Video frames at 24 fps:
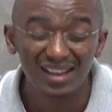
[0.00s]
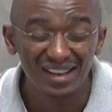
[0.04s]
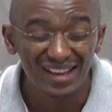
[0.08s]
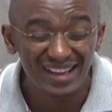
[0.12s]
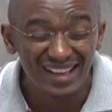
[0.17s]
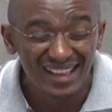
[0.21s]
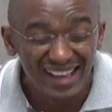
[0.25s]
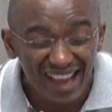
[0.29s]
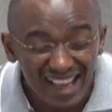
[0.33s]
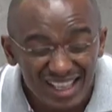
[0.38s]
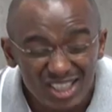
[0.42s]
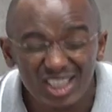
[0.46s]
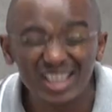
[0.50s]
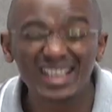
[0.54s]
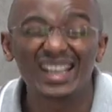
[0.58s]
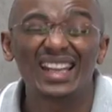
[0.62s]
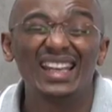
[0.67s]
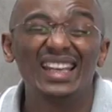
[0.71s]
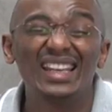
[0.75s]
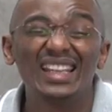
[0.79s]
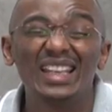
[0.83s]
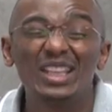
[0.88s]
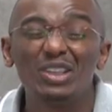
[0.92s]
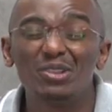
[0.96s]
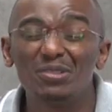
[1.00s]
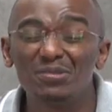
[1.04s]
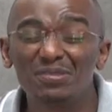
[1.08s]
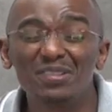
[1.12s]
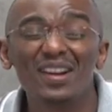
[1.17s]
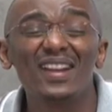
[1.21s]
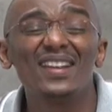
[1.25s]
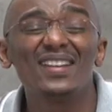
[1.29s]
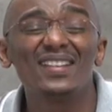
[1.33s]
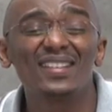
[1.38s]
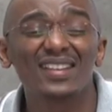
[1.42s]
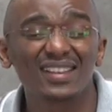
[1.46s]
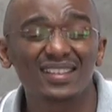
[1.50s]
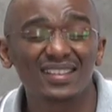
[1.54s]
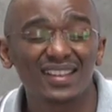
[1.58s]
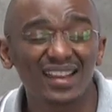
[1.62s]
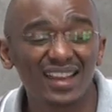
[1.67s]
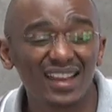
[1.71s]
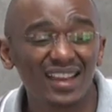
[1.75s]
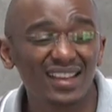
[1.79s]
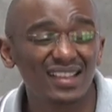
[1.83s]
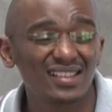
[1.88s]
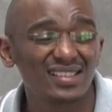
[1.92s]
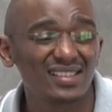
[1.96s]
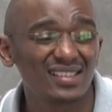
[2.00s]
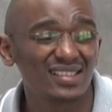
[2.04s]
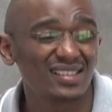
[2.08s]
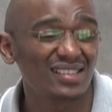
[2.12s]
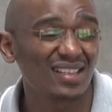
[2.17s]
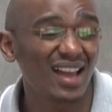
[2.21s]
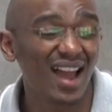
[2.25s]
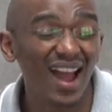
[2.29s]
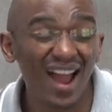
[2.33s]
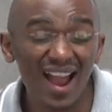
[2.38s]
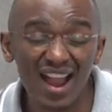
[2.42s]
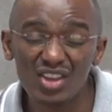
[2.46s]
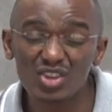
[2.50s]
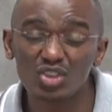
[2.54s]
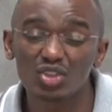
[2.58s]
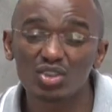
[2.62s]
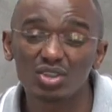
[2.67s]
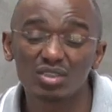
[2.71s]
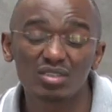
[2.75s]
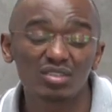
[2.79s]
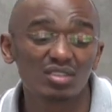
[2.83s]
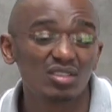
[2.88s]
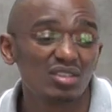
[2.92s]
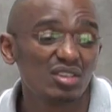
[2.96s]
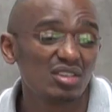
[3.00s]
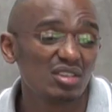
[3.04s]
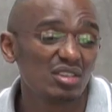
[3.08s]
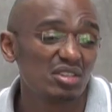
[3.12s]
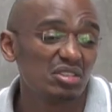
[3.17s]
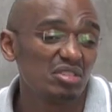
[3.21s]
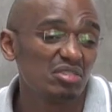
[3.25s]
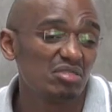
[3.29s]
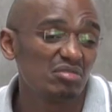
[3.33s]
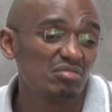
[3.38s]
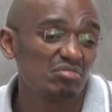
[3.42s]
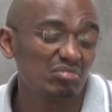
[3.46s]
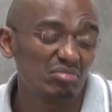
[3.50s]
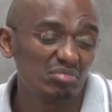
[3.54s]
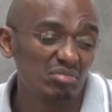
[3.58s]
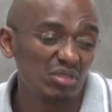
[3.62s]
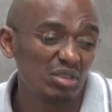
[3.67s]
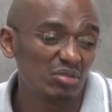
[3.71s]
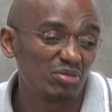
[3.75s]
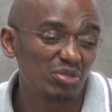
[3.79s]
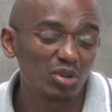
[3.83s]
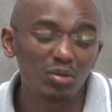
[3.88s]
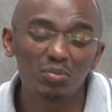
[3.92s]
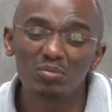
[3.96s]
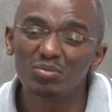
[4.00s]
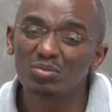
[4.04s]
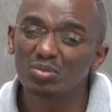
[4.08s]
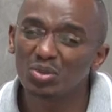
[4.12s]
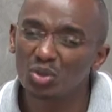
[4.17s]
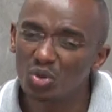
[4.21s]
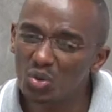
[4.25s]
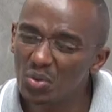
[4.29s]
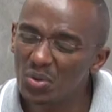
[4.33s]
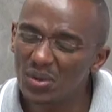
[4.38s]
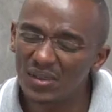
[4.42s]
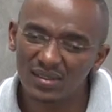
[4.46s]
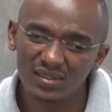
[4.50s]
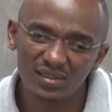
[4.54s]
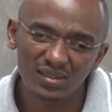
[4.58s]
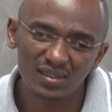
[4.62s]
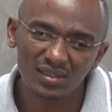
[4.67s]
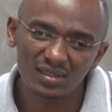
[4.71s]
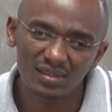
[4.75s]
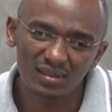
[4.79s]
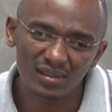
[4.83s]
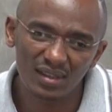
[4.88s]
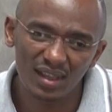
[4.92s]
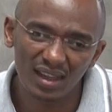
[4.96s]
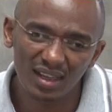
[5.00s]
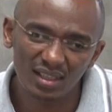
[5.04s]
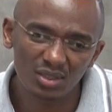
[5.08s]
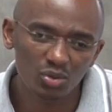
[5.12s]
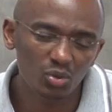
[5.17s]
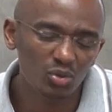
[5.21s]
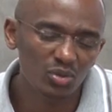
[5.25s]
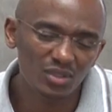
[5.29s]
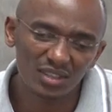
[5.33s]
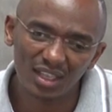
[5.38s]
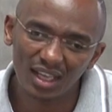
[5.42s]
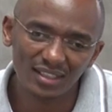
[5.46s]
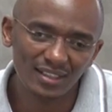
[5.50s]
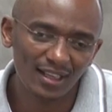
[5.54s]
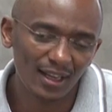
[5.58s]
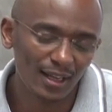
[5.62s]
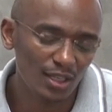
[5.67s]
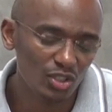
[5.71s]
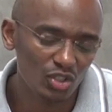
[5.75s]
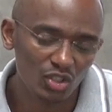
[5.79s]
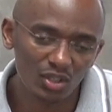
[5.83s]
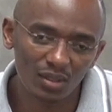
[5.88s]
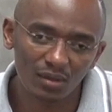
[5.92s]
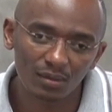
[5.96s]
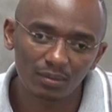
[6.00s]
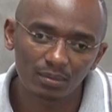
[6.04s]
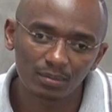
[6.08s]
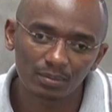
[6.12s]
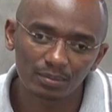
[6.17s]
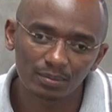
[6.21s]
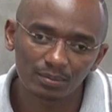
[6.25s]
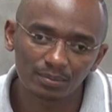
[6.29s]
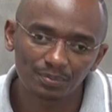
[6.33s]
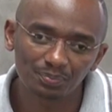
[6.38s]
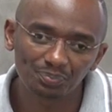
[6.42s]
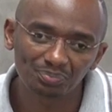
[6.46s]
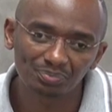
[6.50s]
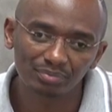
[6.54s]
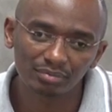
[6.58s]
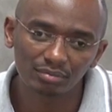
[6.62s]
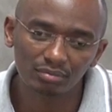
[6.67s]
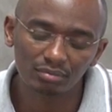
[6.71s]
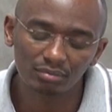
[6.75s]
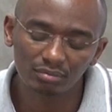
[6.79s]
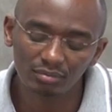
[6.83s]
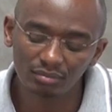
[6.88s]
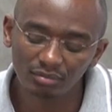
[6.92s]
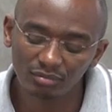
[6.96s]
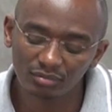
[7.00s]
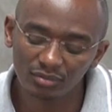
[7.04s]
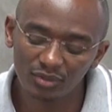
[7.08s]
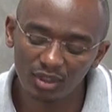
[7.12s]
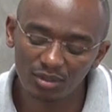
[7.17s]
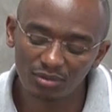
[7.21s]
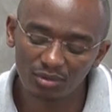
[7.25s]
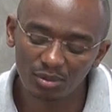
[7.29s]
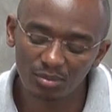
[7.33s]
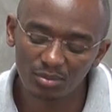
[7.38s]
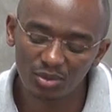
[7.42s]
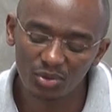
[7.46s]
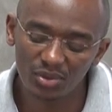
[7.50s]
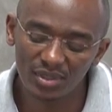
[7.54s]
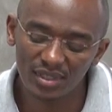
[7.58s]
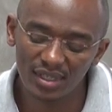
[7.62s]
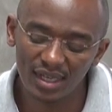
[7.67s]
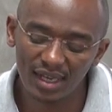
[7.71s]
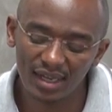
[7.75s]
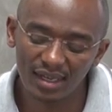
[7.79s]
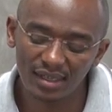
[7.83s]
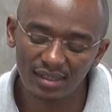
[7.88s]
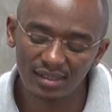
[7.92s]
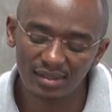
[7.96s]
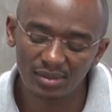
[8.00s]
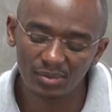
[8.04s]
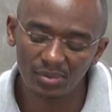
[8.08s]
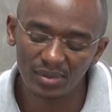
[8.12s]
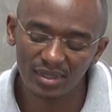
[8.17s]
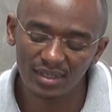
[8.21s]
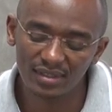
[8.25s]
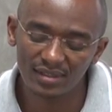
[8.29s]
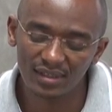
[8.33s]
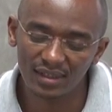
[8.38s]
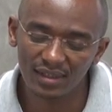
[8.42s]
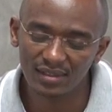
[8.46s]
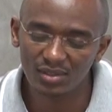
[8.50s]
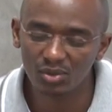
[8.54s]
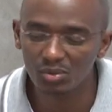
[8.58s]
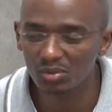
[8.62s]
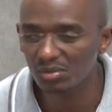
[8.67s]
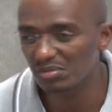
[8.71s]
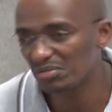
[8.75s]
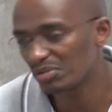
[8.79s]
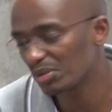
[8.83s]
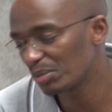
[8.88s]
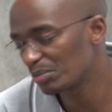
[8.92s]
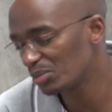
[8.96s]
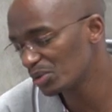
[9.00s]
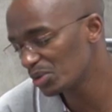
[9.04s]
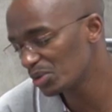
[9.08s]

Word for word: Naturally, you find that eggs hatch from two weeks, eggs will start hatching. From two egg, weeks, eggs from